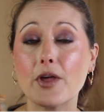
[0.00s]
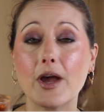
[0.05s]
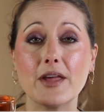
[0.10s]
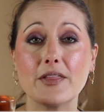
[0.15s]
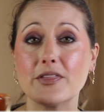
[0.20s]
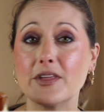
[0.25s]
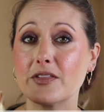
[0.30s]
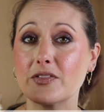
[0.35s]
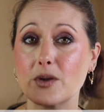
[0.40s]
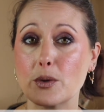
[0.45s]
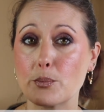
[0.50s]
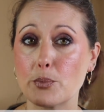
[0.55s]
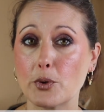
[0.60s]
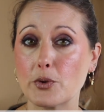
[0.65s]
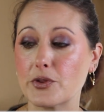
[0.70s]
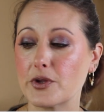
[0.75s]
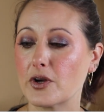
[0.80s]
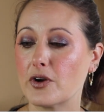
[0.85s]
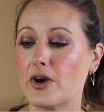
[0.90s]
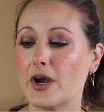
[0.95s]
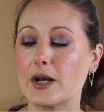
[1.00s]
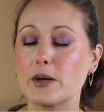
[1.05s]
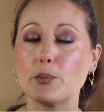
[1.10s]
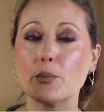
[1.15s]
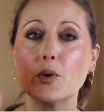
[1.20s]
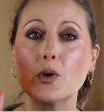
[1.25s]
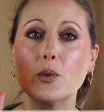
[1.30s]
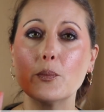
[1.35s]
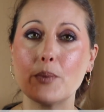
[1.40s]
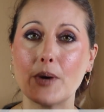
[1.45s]
I think they're both
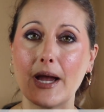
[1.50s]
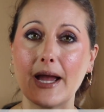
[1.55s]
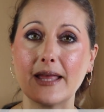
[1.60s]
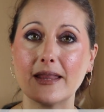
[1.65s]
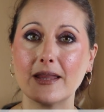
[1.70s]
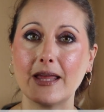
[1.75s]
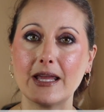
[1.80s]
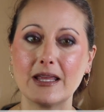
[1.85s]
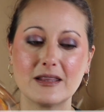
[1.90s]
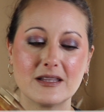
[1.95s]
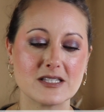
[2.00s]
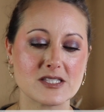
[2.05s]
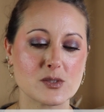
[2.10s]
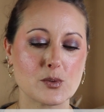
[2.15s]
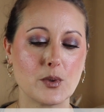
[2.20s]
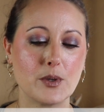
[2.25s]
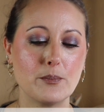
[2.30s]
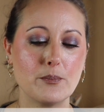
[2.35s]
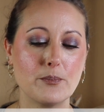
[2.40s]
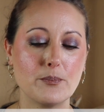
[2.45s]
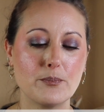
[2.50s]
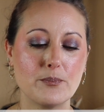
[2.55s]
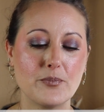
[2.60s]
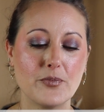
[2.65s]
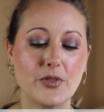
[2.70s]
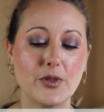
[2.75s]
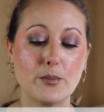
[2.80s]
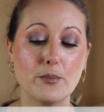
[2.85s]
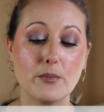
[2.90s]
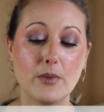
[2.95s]
incredible, but I like this one
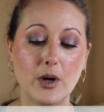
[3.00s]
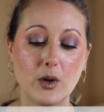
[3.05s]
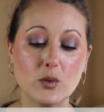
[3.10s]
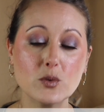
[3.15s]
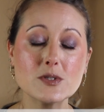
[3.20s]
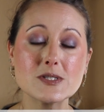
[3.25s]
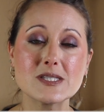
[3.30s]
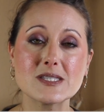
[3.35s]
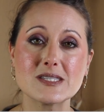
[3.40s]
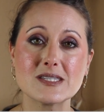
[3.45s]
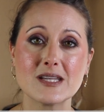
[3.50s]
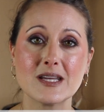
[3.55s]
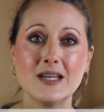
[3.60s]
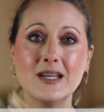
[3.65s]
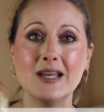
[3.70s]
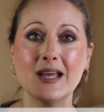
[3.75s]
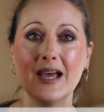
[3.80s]
the most.